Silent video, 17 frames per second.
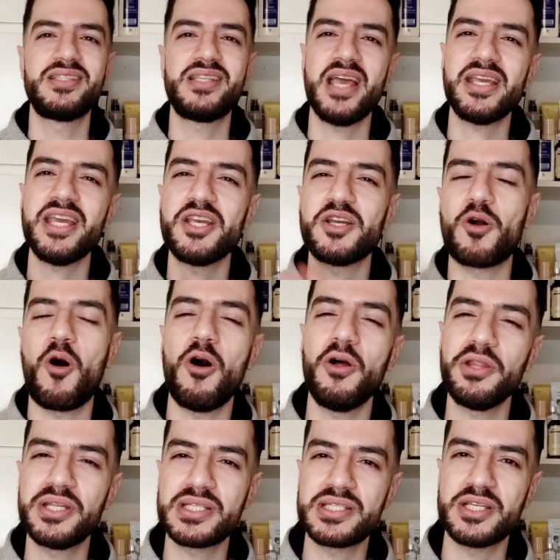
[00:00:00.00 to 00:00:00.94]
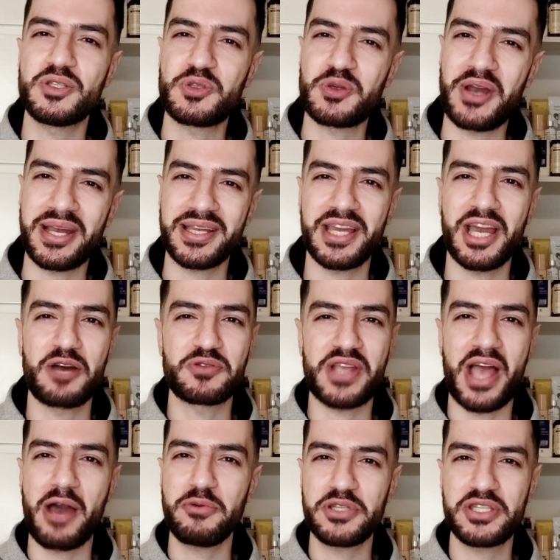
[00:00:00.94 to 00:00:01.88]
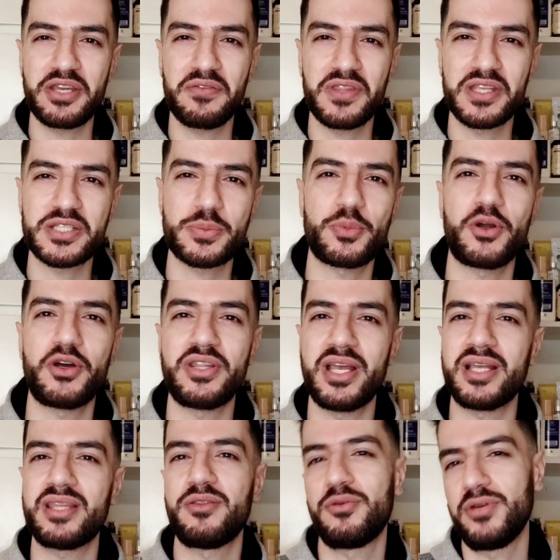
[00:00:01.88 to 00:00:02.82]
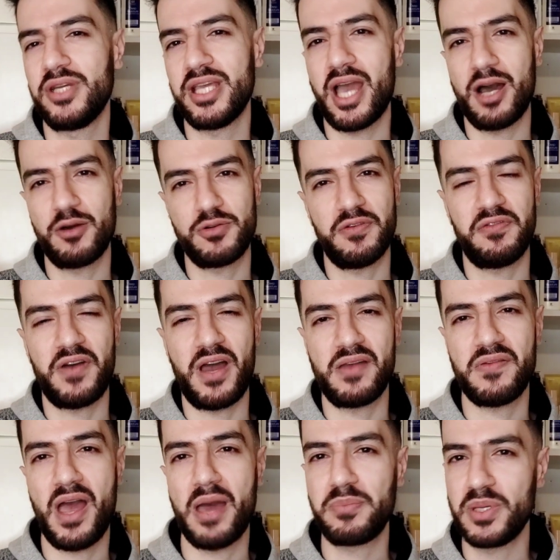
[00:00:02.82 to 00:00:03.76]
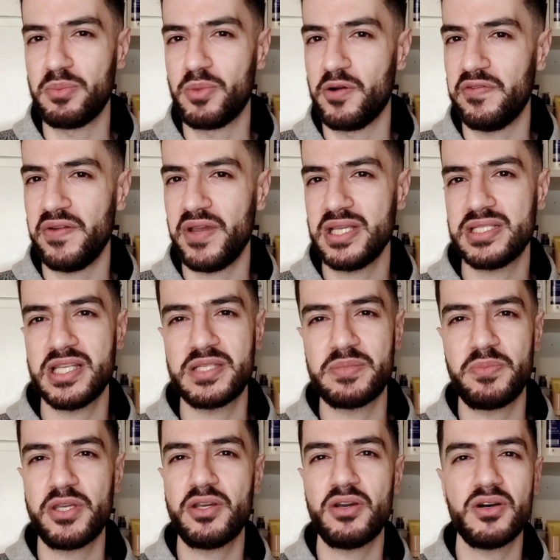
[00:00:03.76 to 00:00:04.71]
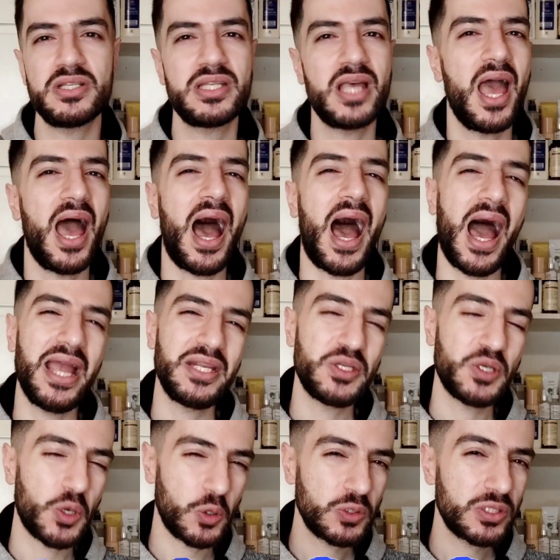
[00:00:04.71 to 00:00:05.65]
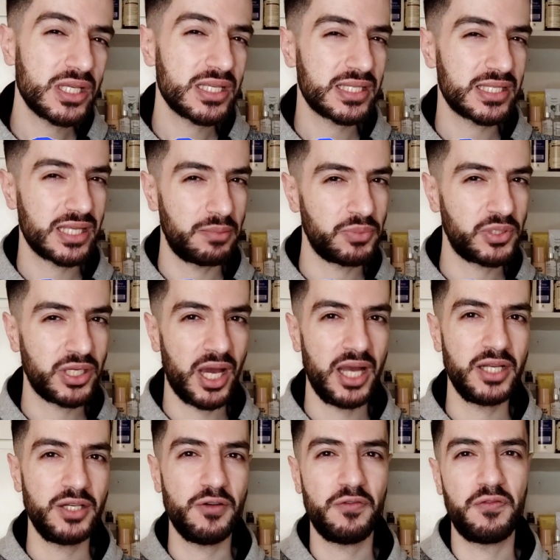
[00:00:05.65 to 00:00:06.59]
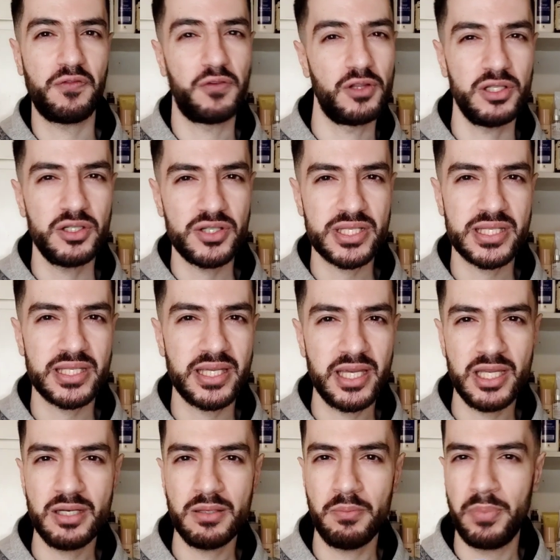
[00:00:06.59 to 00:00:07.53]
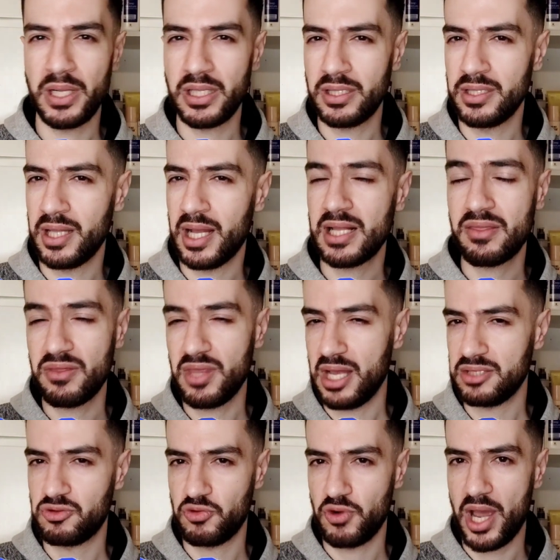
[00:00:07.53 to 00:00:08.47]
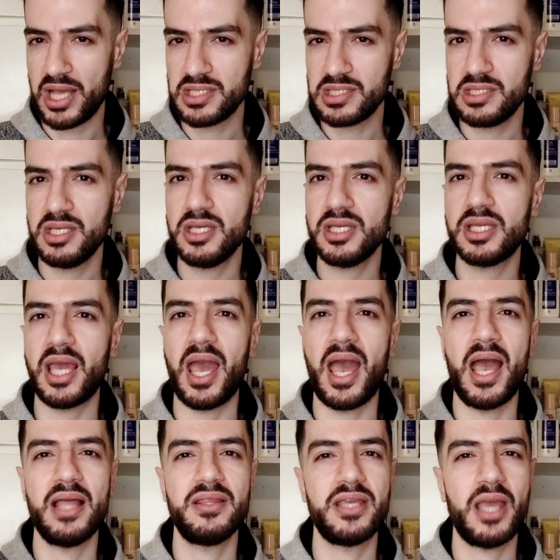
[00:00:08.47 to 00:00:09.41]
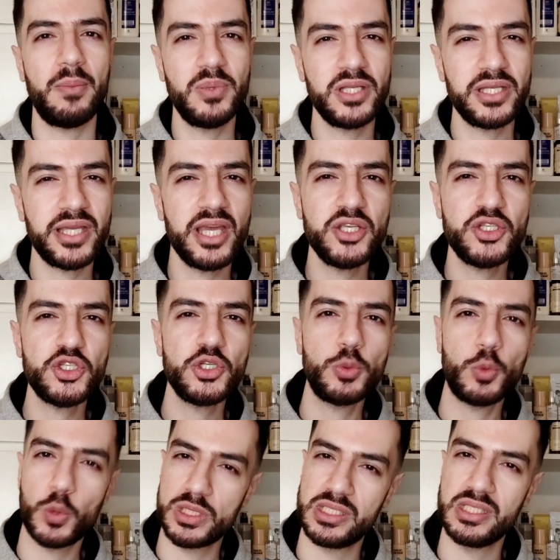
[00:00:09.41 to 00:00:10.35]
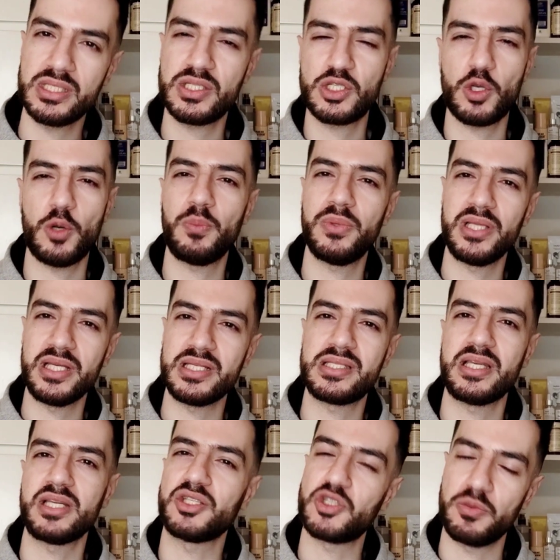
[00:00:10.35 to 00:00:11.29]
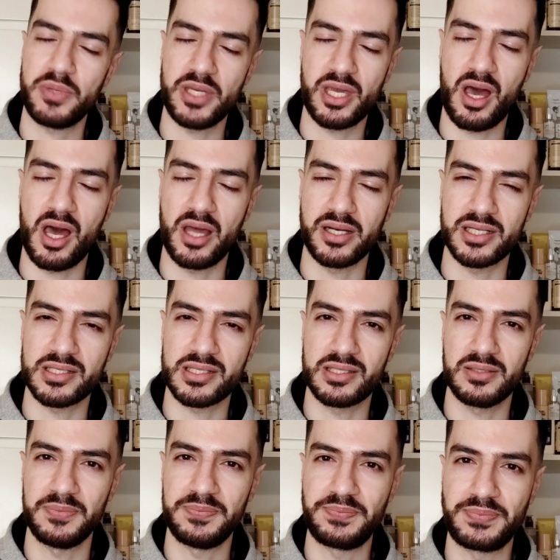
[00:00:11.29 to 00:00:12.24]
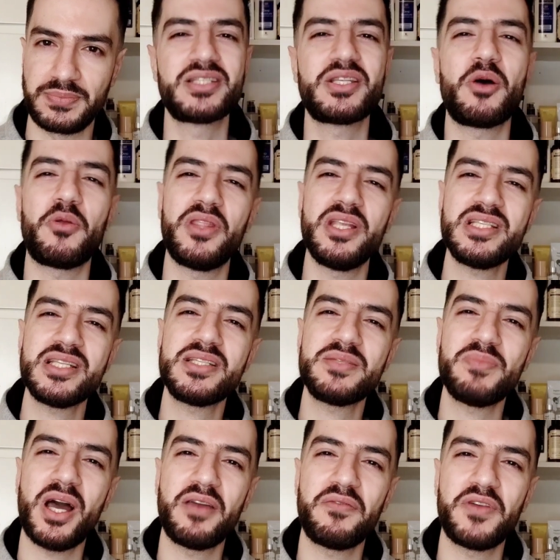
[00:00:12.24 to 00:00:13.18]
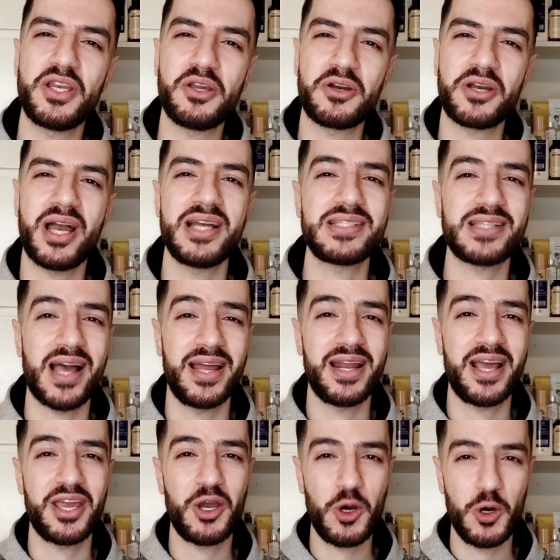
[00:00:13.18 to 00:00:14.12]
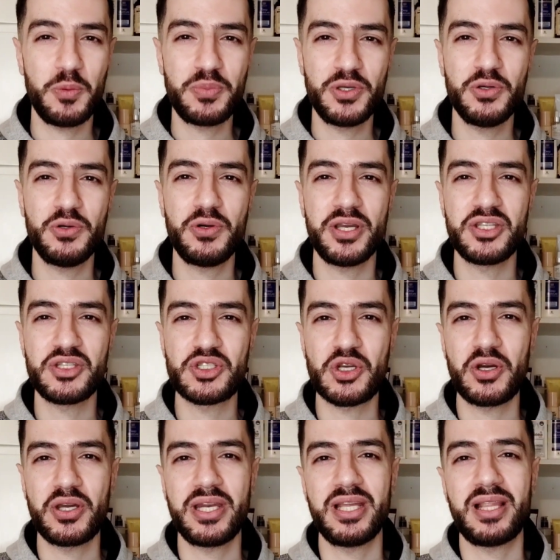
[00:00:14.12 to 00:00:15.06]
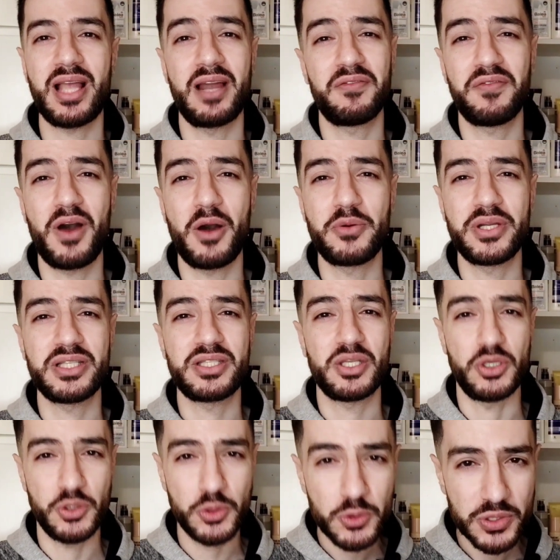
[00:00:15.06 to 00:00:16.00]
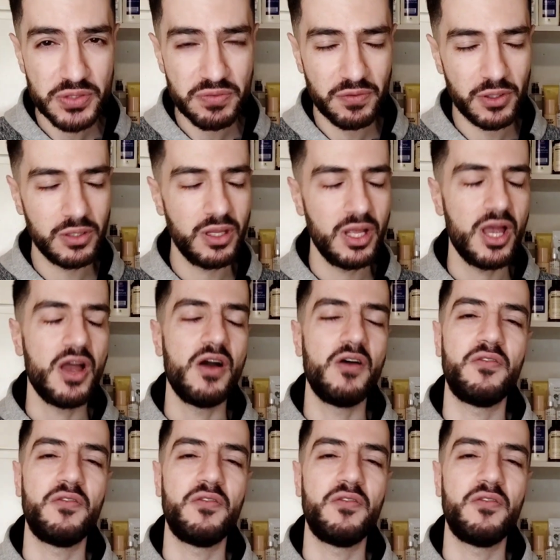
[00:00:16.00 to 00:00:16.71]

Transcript: Taking all this into account, I would give this product 3 out of 5 happy mo faces, because I noticed some kind of fuller skin, but not that drastic, and the application wasn't so pleasing, to be honest. So this is my video, guys, and I hope you enjoyed it and found it useful.